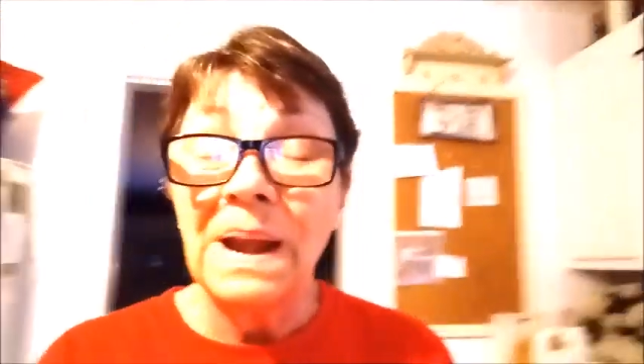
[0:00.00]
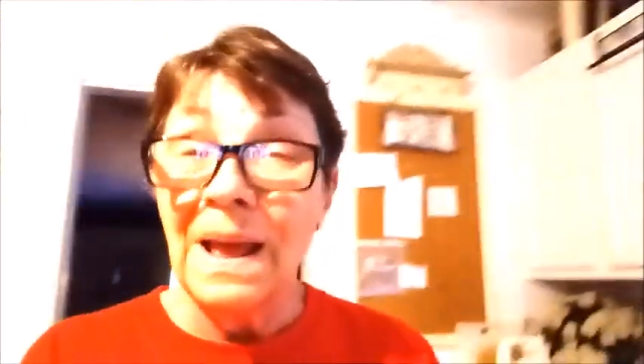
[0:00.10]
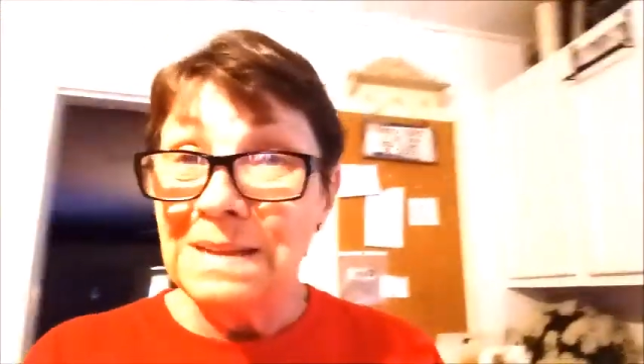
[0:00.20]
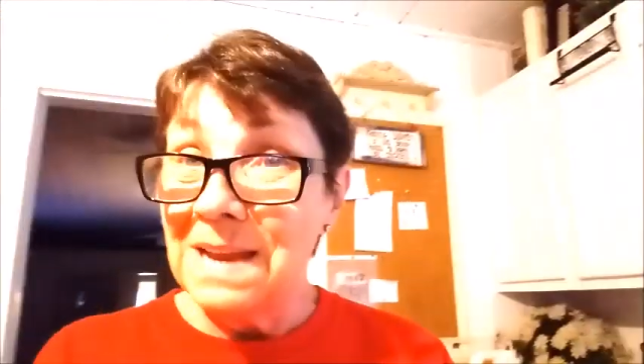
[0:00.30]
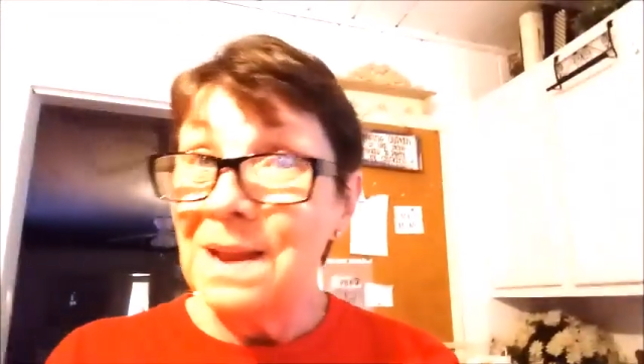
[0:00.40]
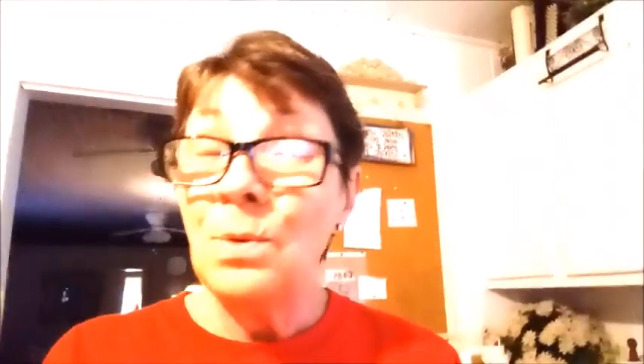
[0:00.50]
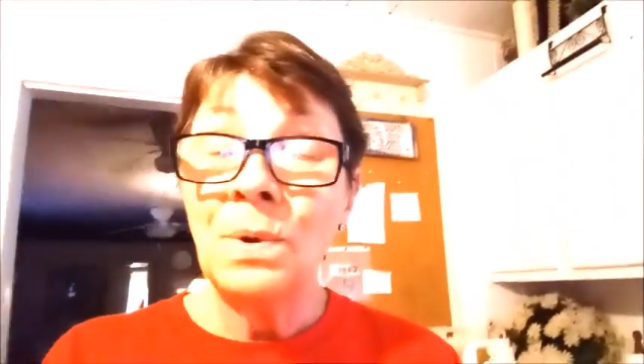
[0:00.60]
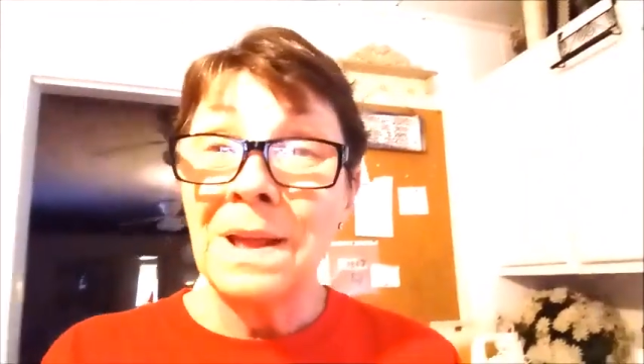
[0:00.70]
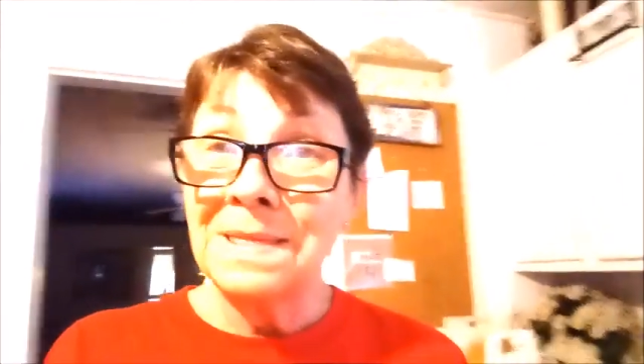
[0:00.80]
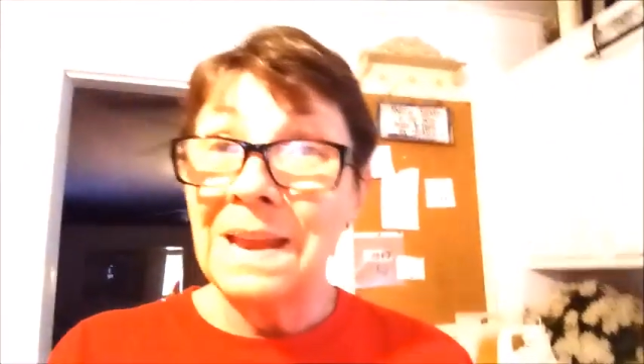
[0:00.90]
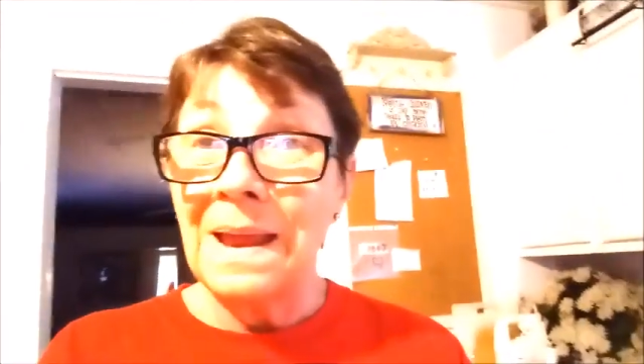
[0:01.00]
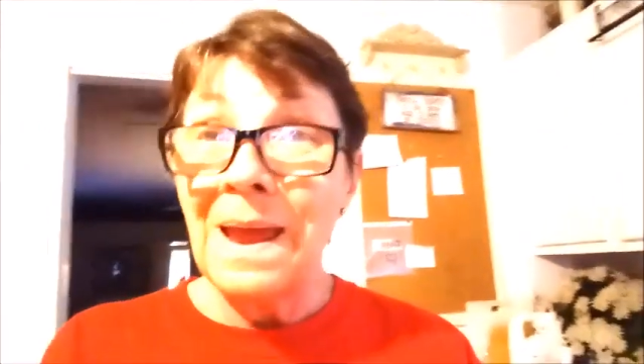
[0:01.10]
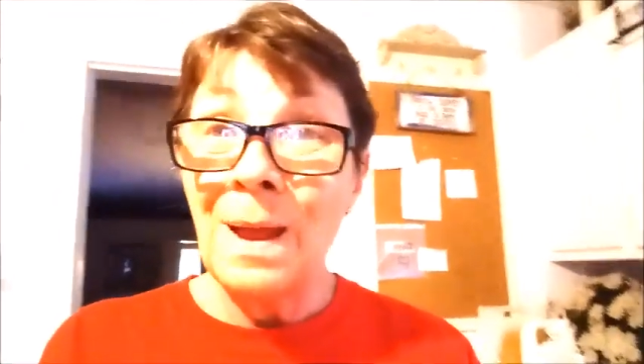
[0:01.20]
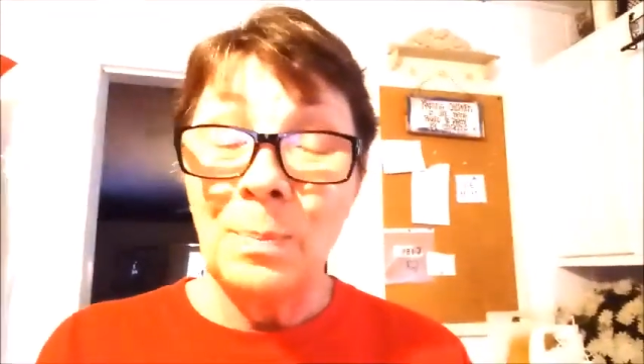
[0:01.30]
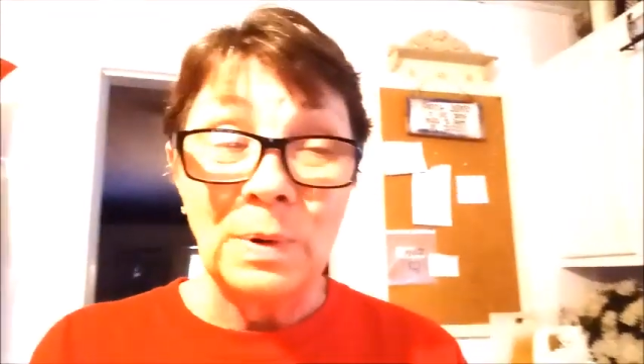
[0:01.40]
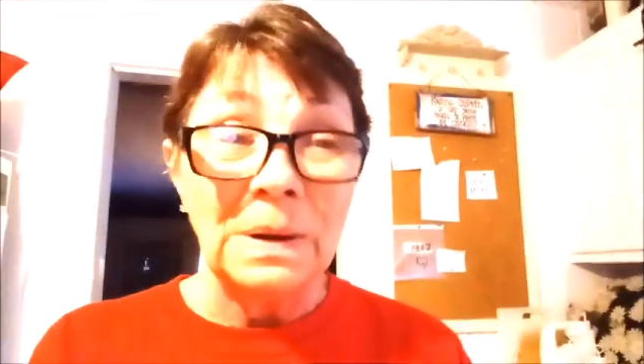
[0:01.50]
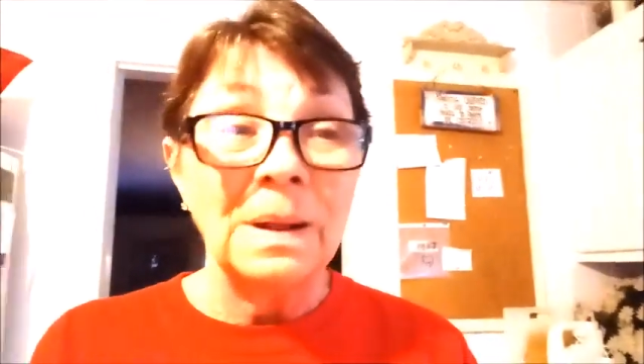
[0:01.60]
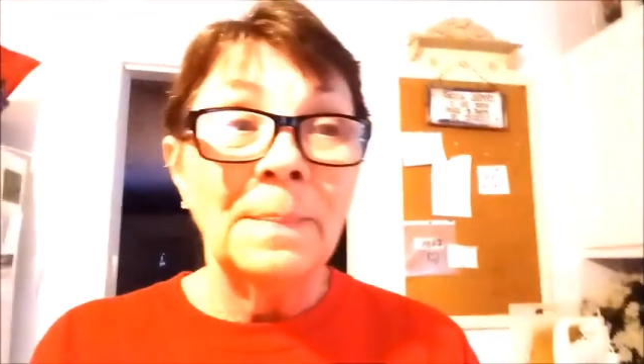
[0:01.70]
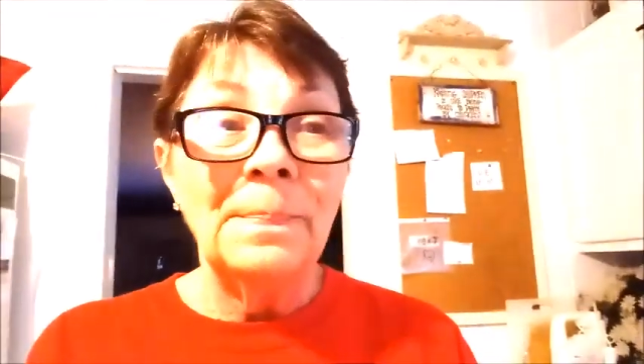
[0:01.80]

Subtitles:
but I tell you what I think happened.